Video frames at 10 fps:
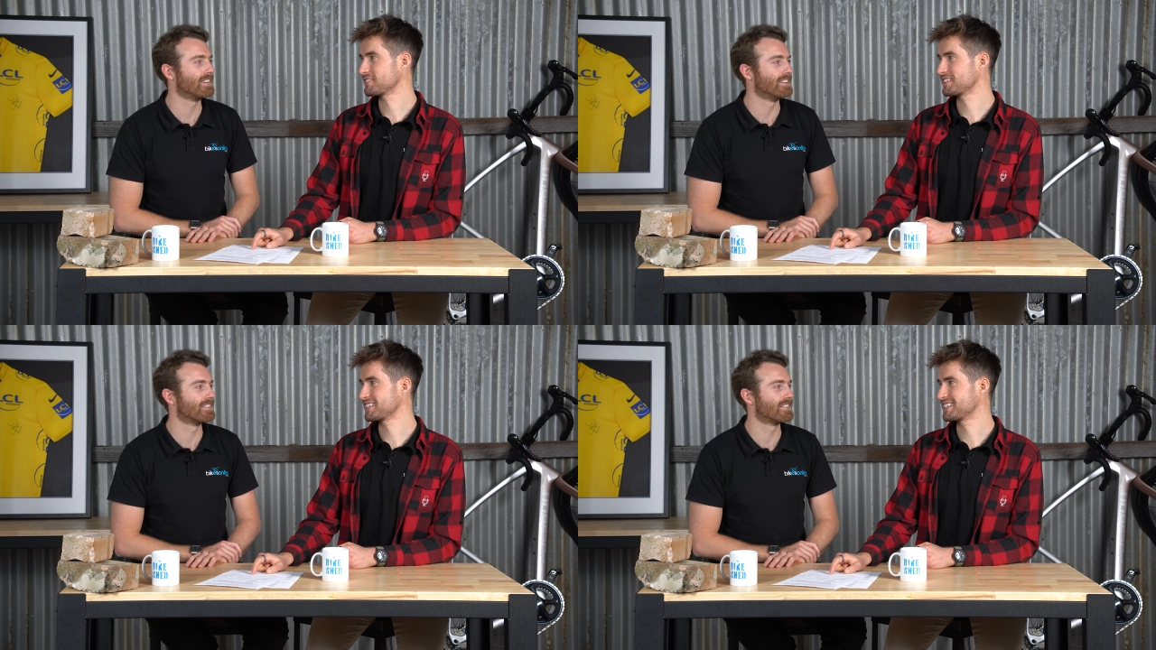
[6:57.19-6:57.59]

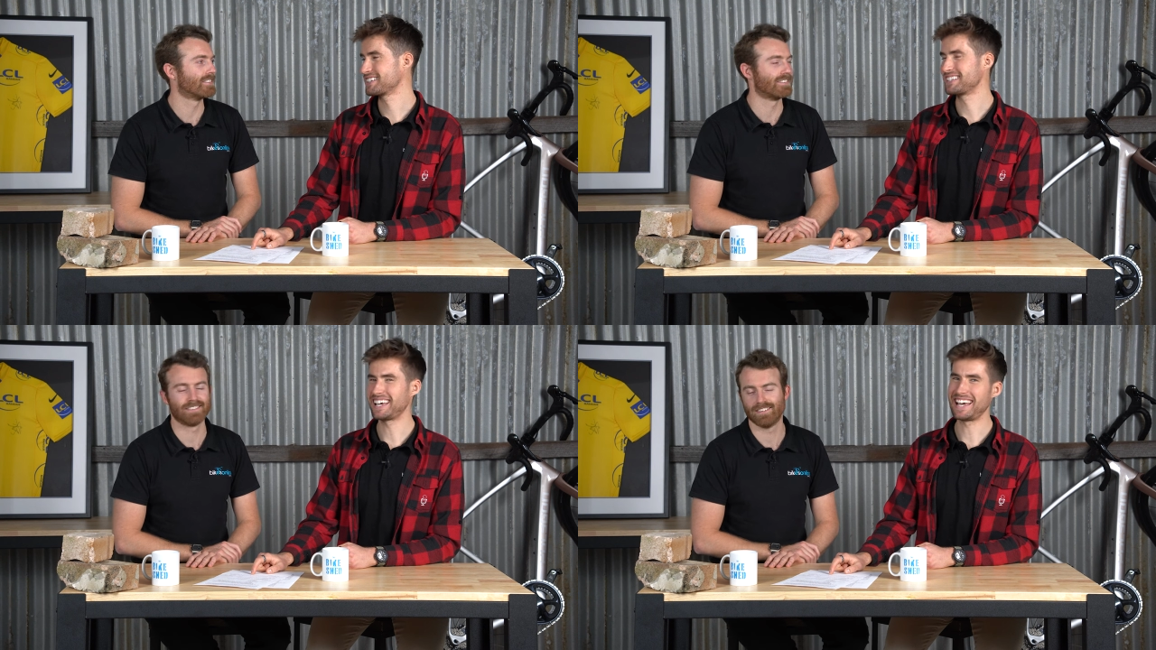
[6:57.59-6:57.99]

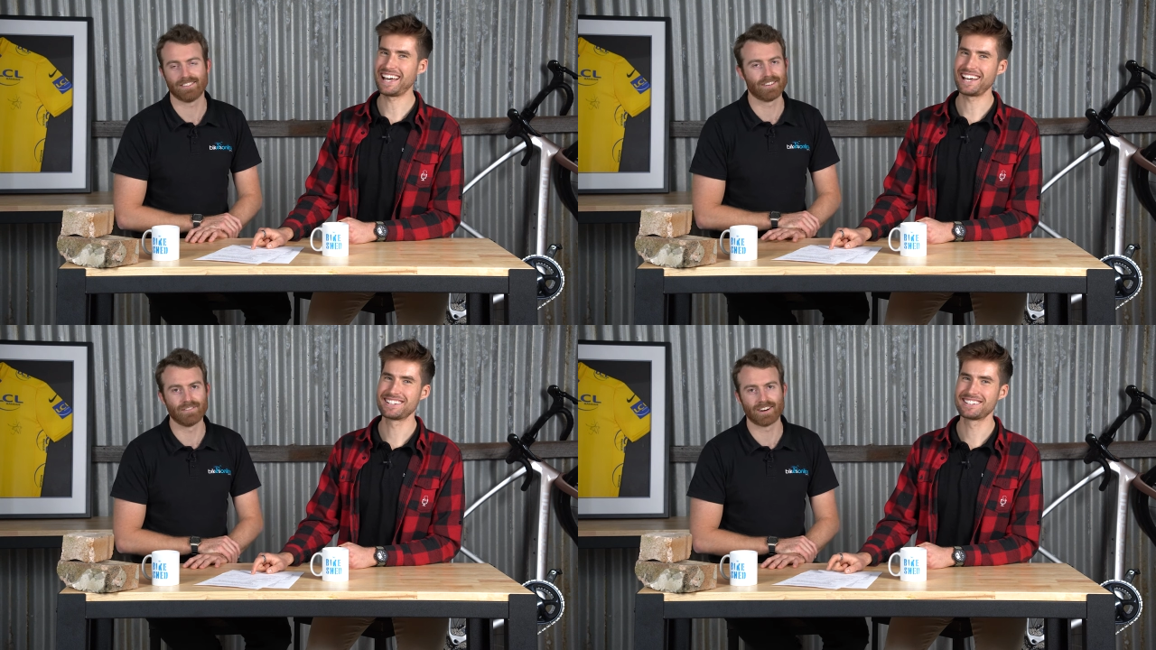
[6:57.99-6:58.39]
Speaker 1: It's
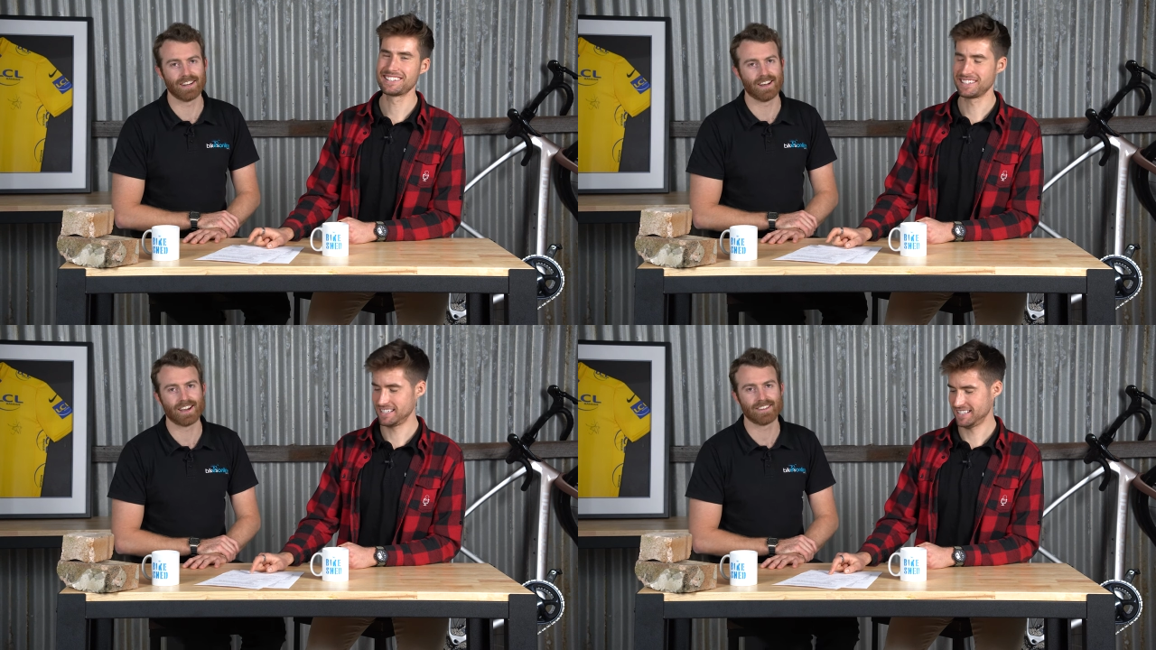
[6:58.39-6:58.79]
yeah, it's not
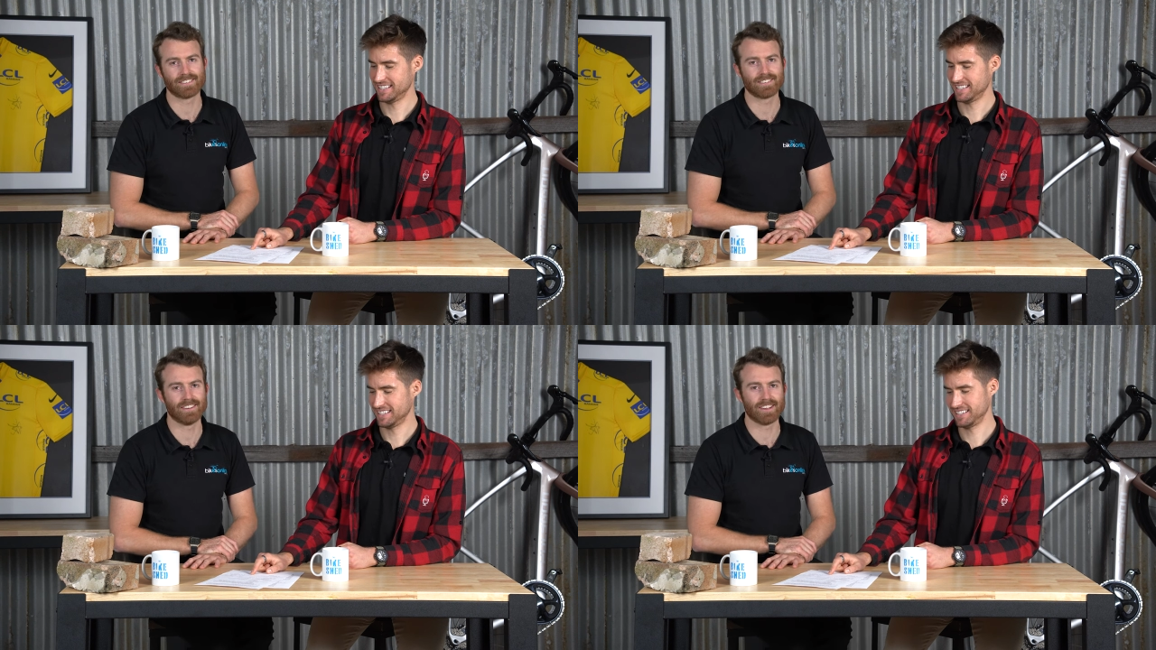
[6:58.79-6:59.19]
very
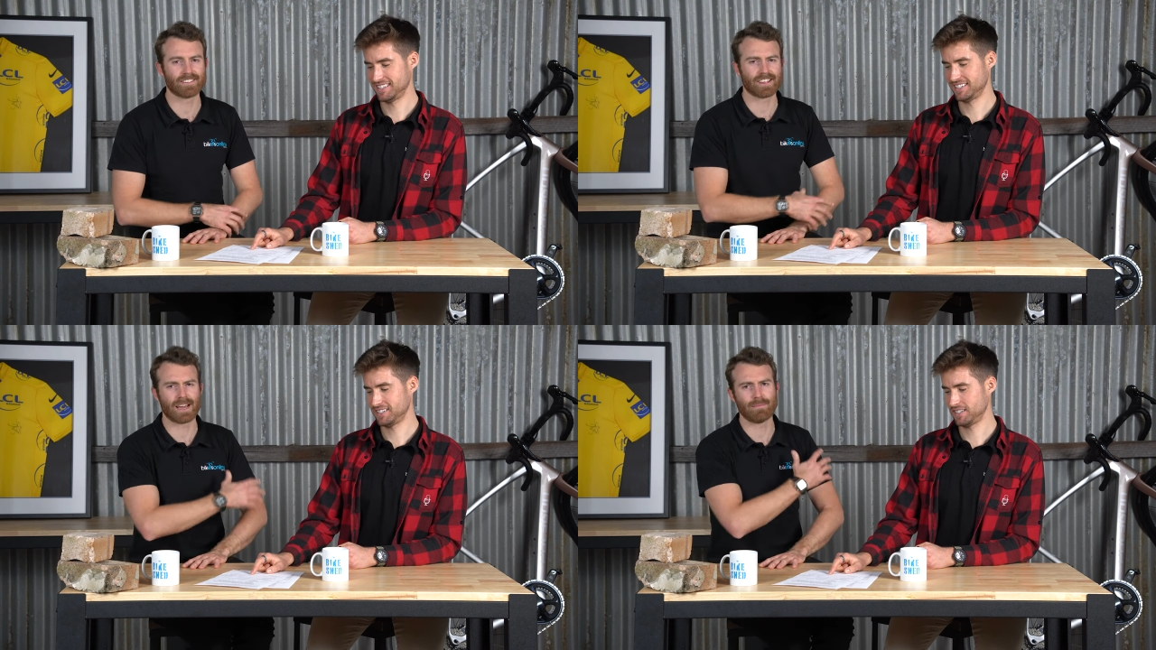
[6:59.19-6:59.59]
nice. It
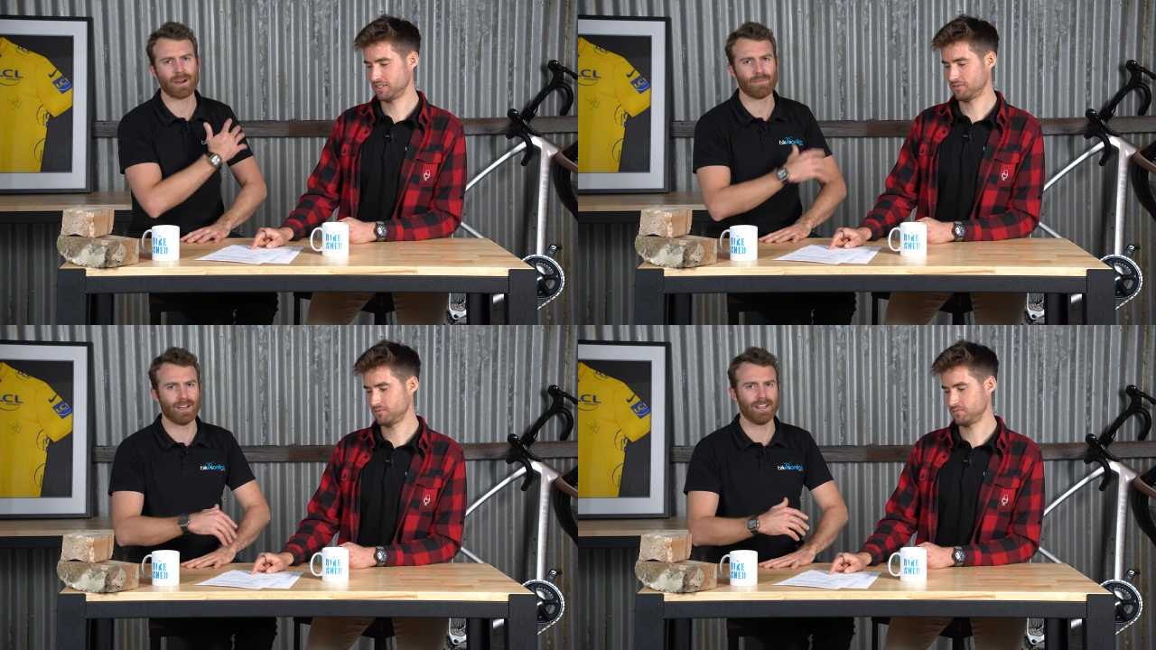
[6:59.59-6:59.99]
doesn't come
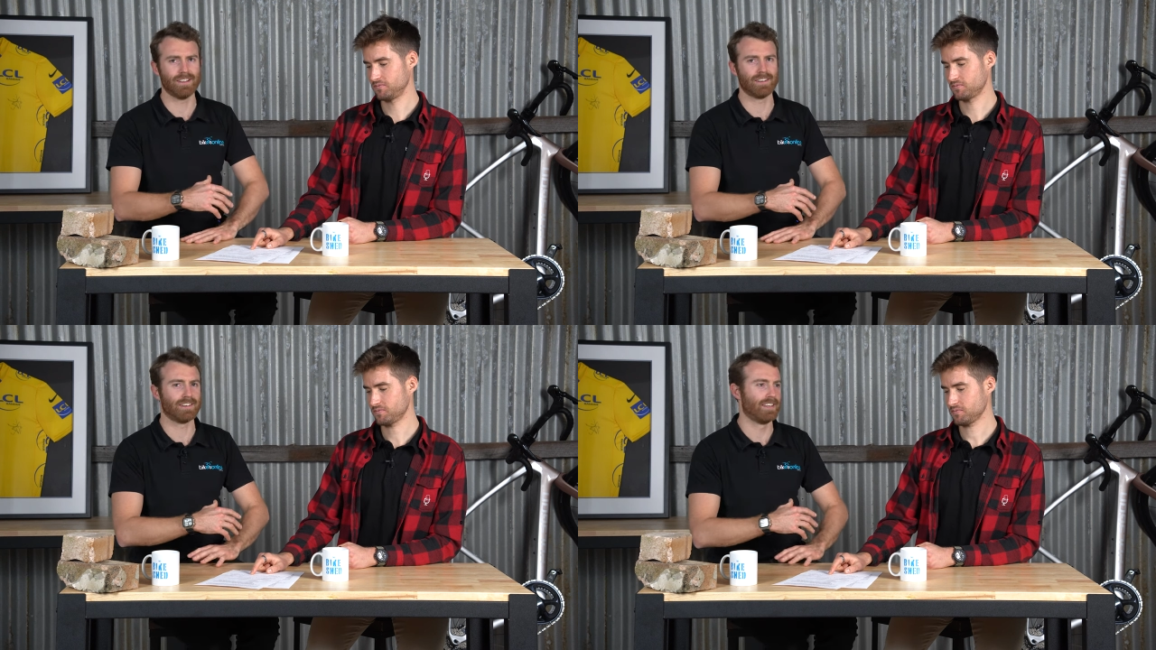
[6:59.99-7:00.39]
out
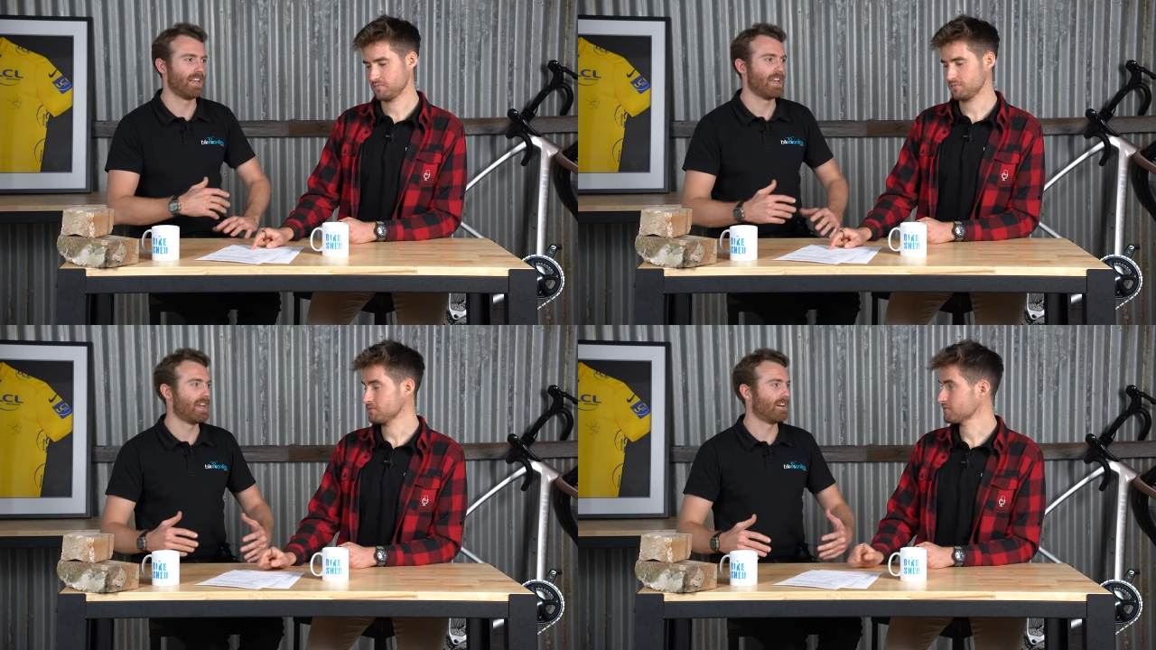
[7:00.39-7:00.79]
well on
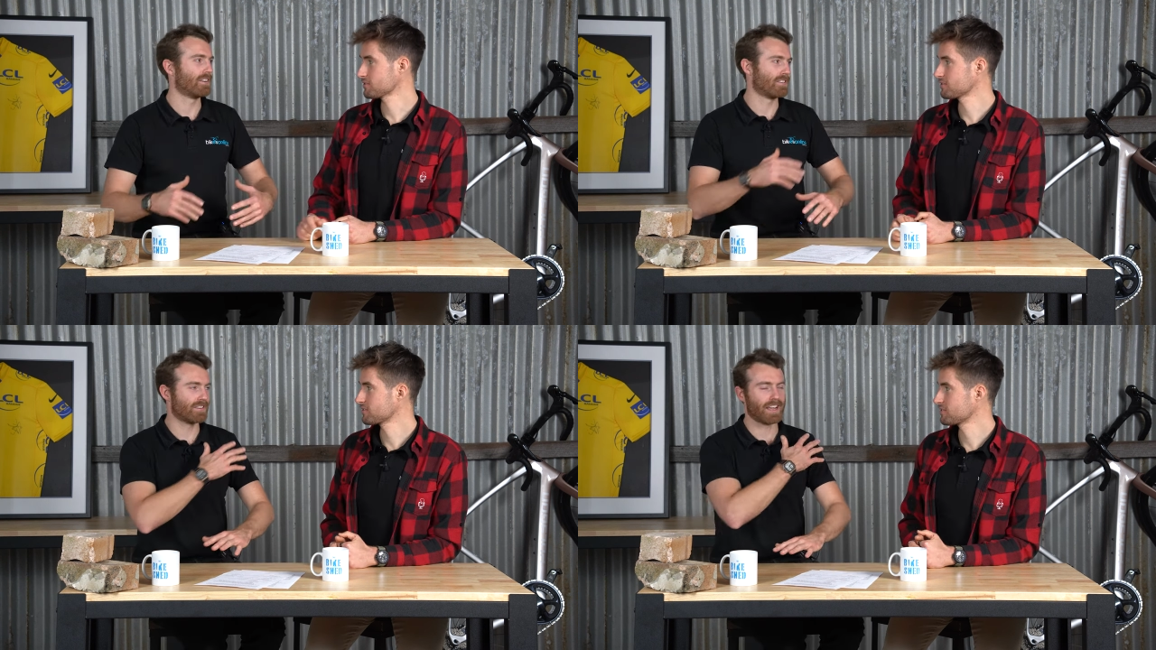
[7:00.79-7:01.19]

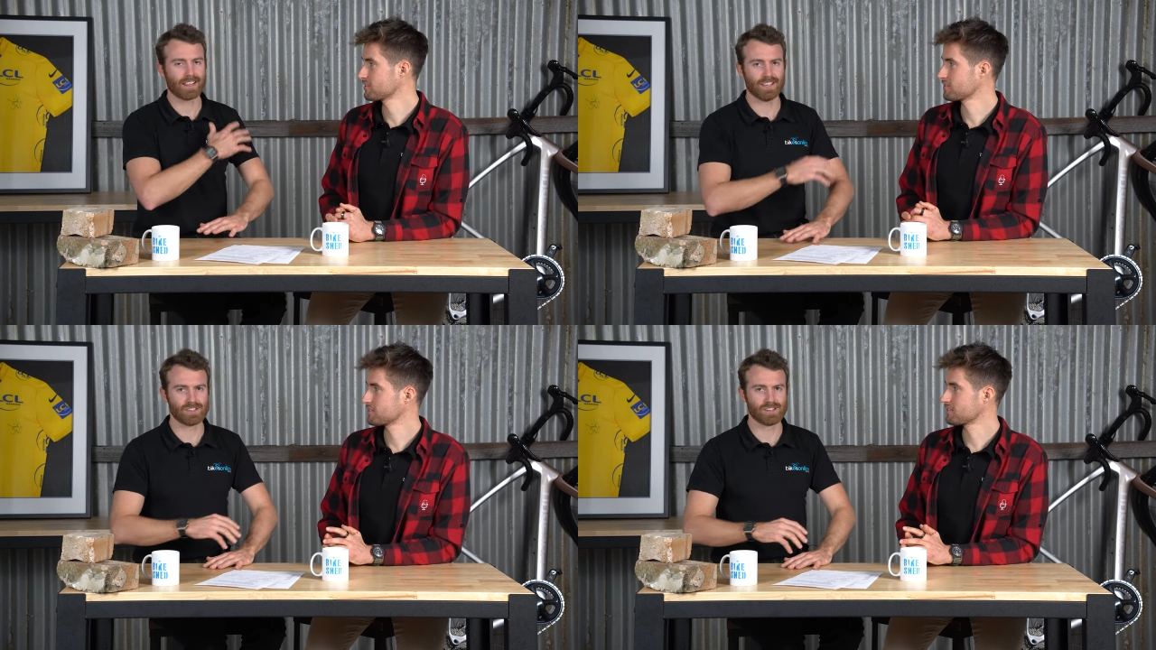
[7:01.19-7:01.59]
on a cycling